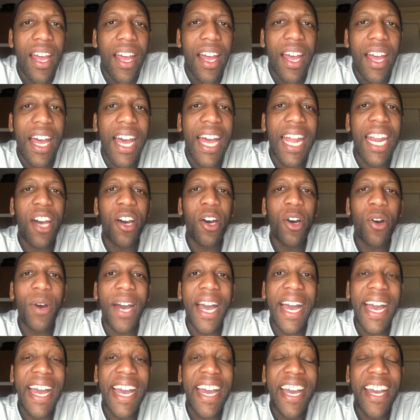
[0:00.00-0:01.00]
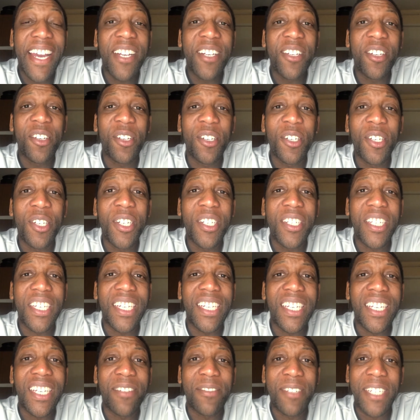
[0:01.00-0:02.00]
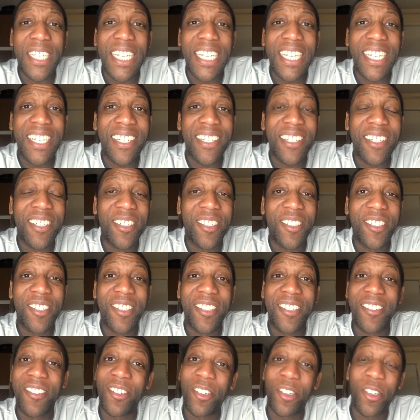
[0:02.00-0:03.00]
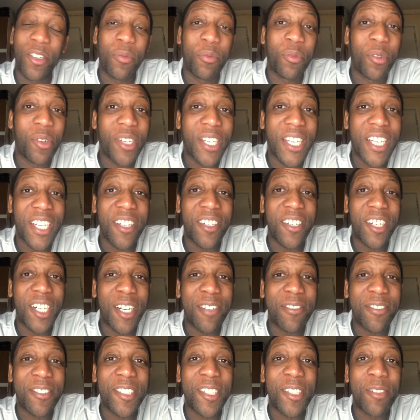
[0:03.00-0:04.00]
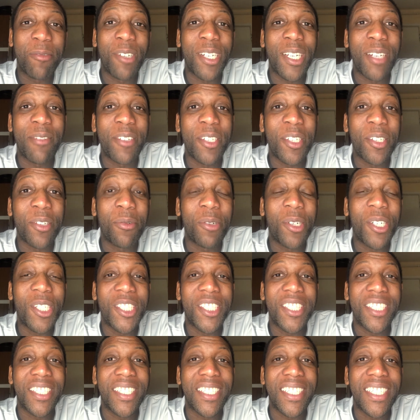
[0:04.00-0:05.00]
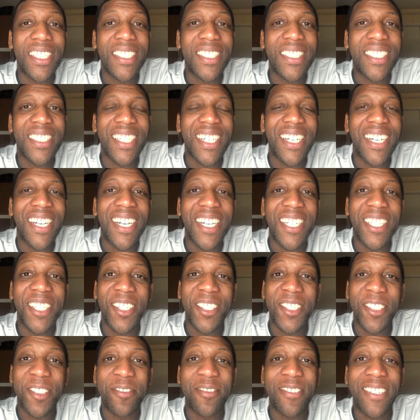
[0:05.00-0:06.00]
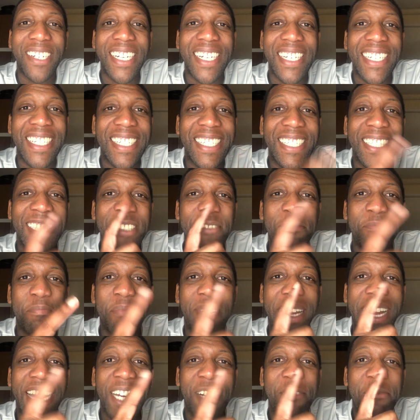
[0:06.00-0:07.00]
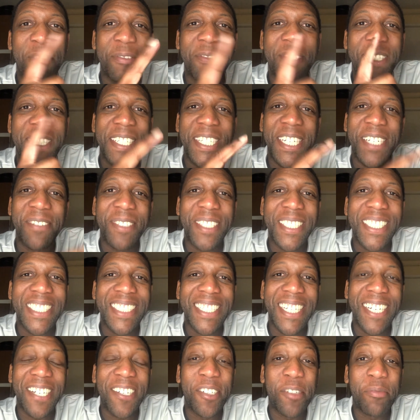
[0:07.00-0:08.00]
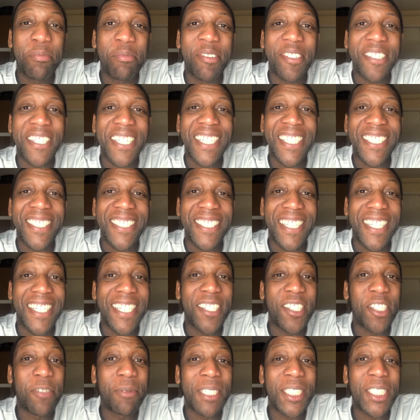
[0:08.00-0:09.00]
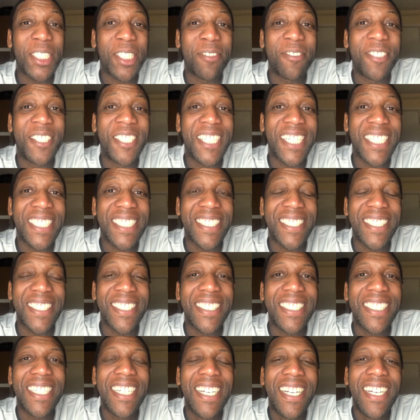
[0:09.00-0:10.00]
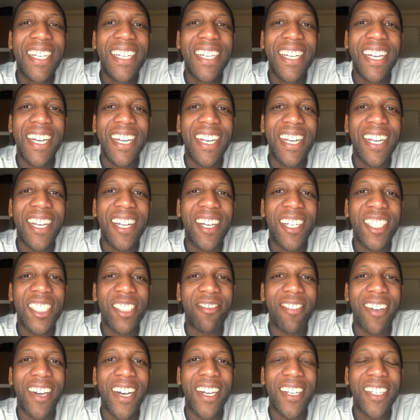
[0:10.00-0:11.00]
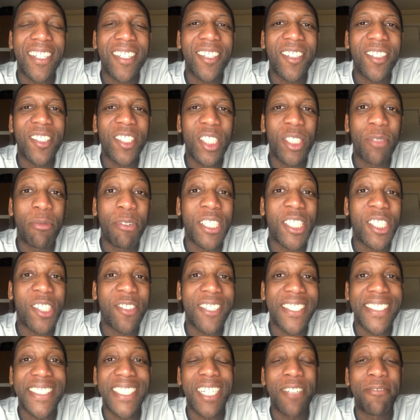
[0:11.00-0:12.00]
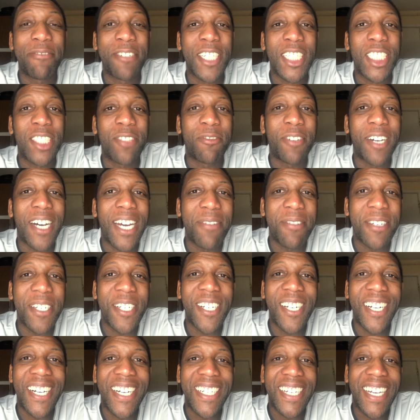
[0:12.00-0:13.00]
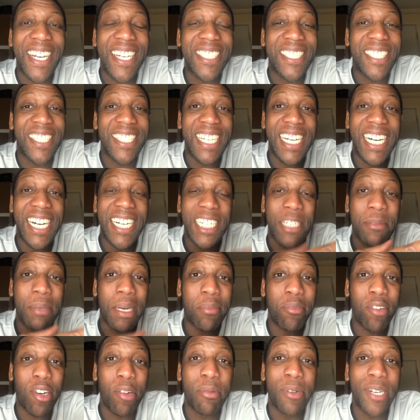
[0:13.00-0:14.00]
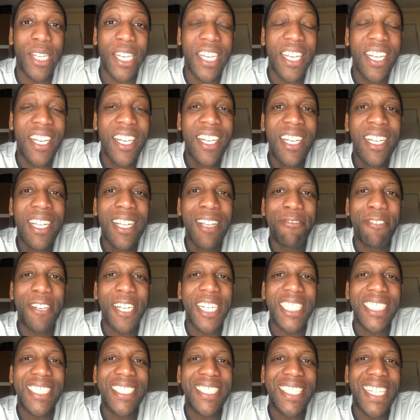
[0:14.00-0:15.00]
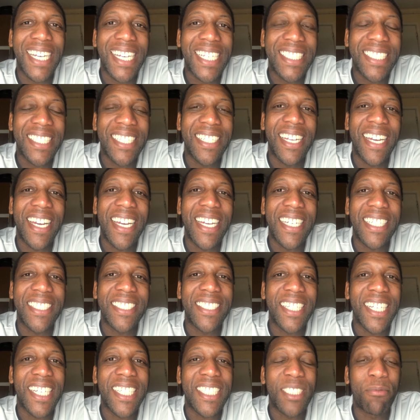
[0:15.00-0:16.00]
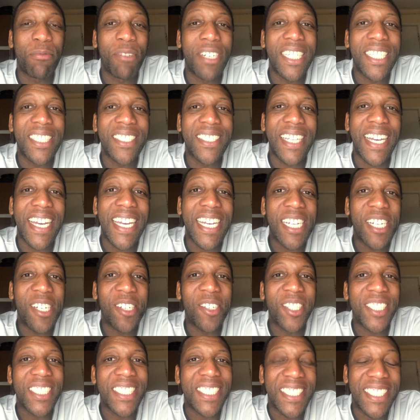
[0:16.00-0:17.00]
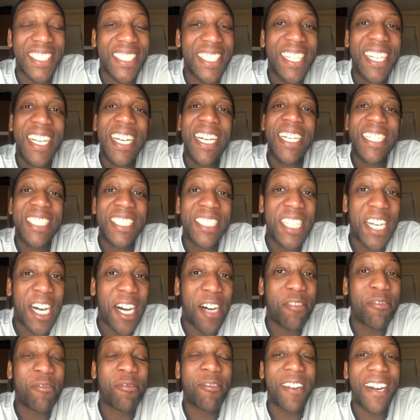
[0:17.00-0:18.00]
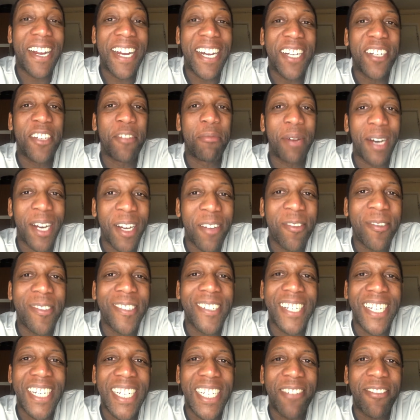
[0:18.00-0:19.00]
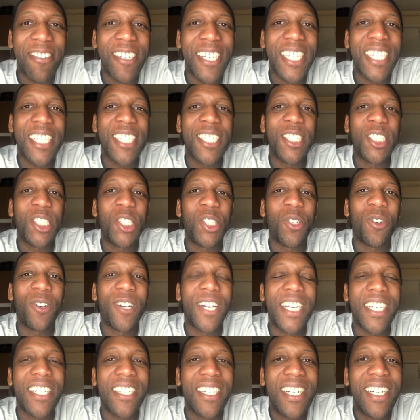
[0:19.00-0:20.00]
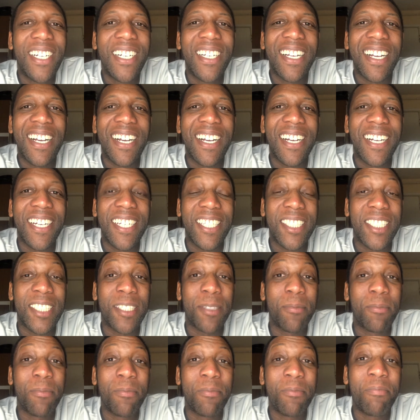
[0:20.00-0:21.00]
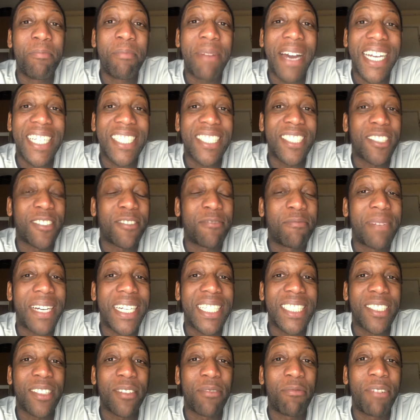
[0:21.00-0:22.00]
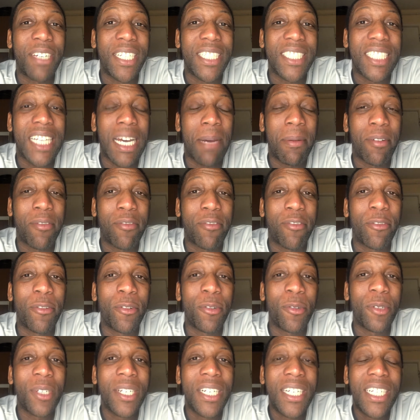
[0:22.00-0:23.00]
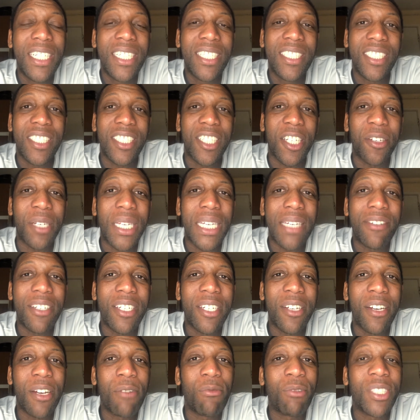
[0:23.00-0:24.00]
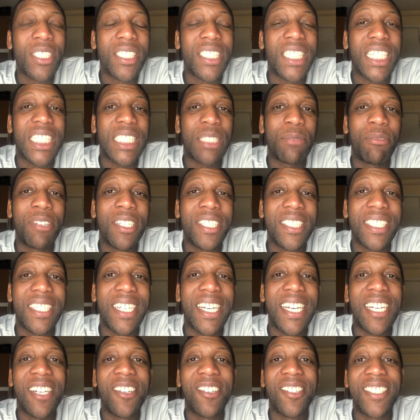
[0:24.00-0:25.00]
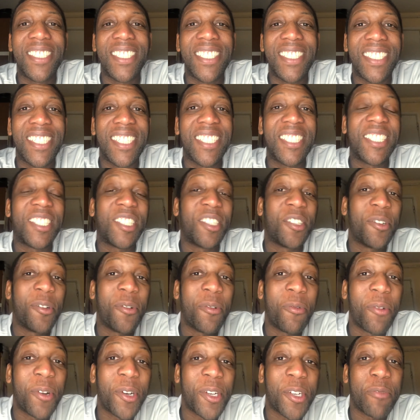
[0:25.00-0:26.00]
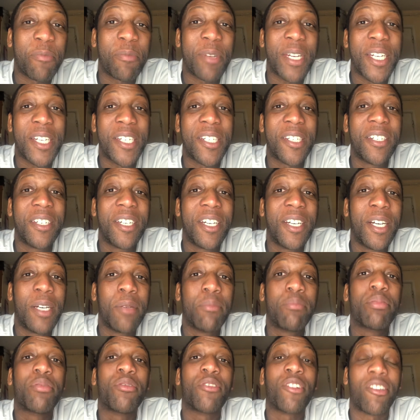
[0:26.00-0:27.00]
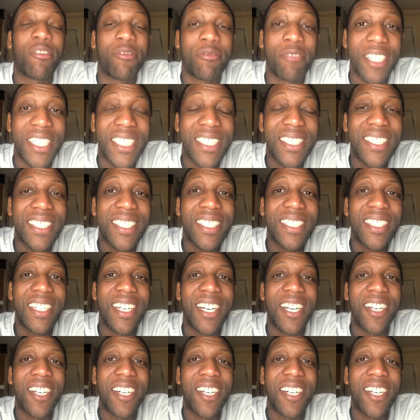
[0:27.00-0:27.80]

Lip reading: Hello and good evening, or good morning, good afternoon, whenever you're watching this. Dr. Frank is back with another set of predictions. I didn't do myself justice in the last round on Twitter. I said I finished 5 and 9. I actually counted it back properly. Finished 6 and 8, 6 wins, 8 losses. Tough round, but really enjoyed some massive wins coming through. So even though it was 6 wins and 8 losses, it still would have been profit.